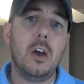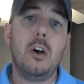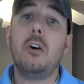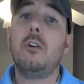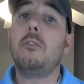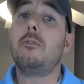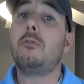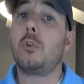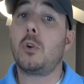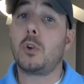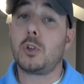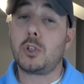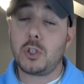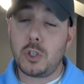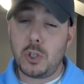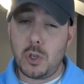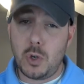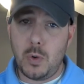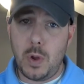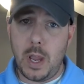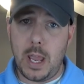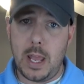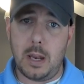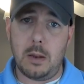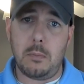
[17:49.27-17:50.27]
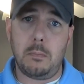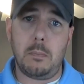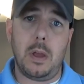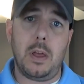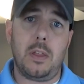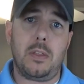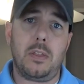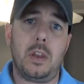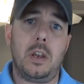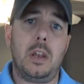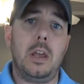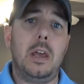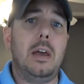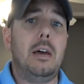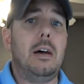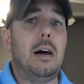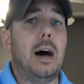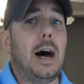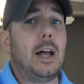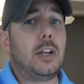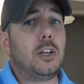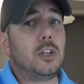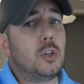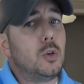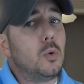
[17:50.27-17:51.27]
for a two-handed method,
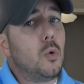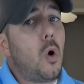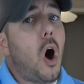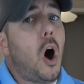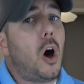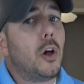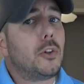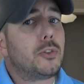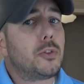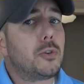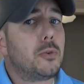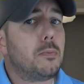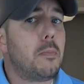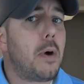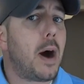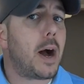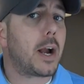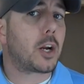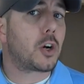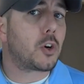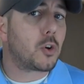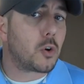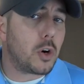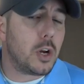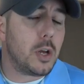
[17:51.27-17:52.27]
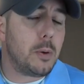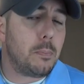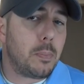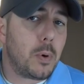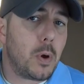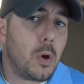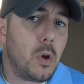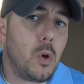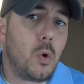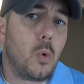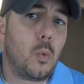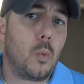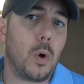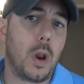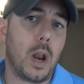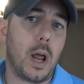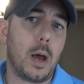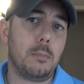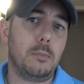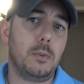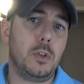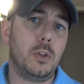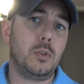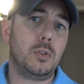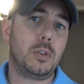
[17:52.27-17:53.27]
I do alter my grip when
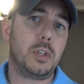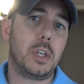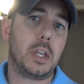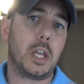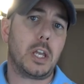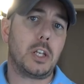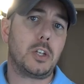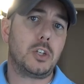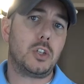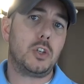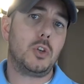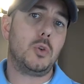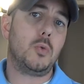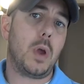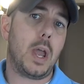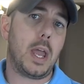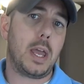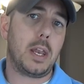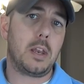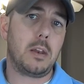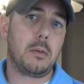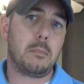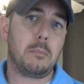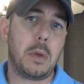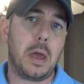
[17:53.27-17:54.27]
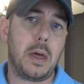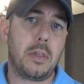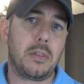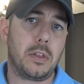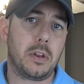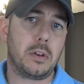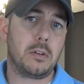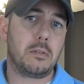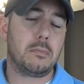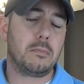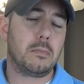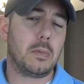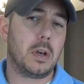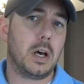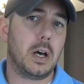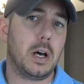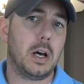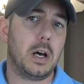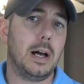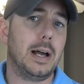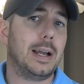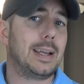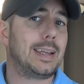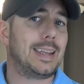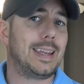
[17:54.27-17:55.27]
I'm using a two-handed method.
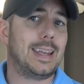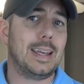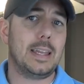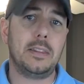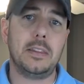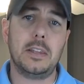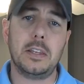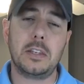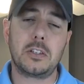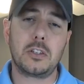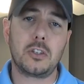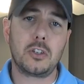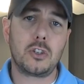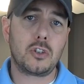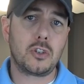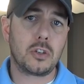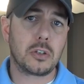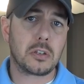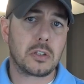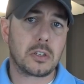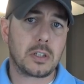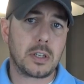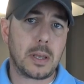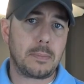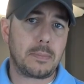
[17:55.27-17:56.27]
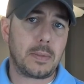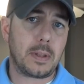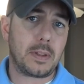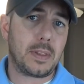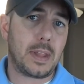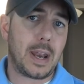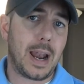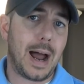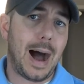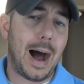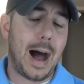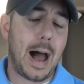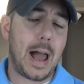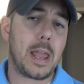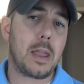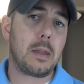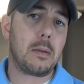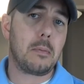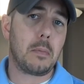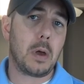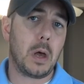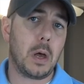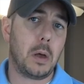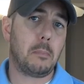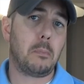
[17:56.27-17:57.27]
Uh, again, this is just something that
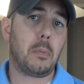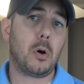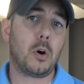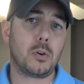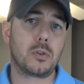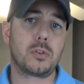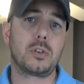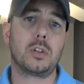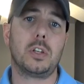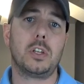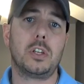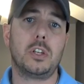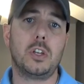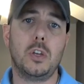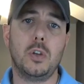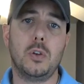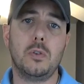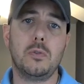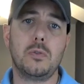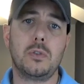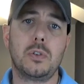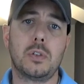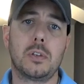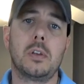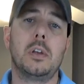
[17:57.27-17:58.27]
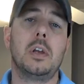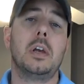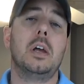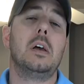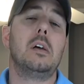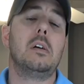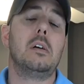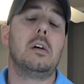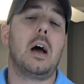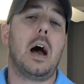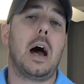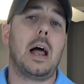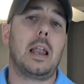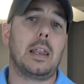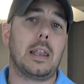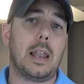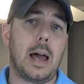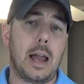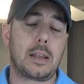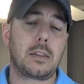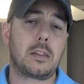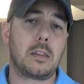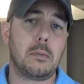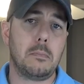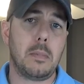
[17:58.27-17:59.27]
I uh, personally use. I
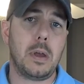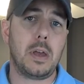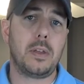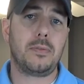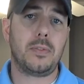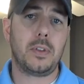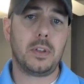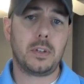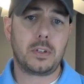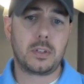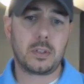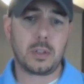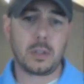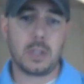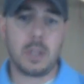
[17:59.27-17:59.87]
like the method, so